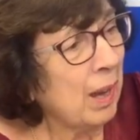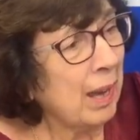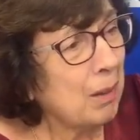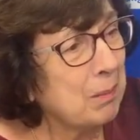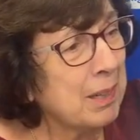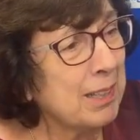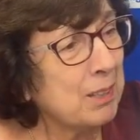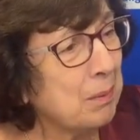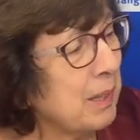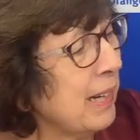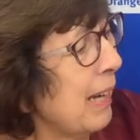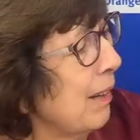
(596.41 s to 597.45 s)
how many do
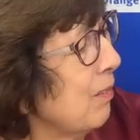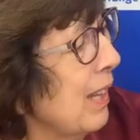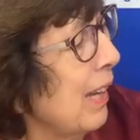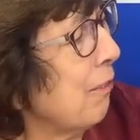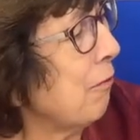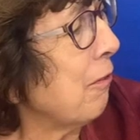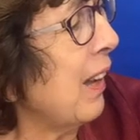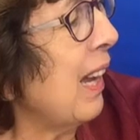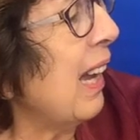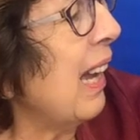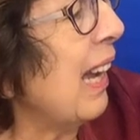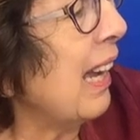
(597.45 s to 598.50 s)
we have left?
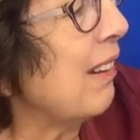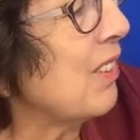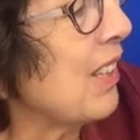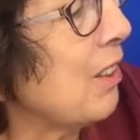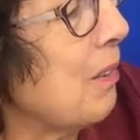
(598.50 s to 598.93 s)
5 little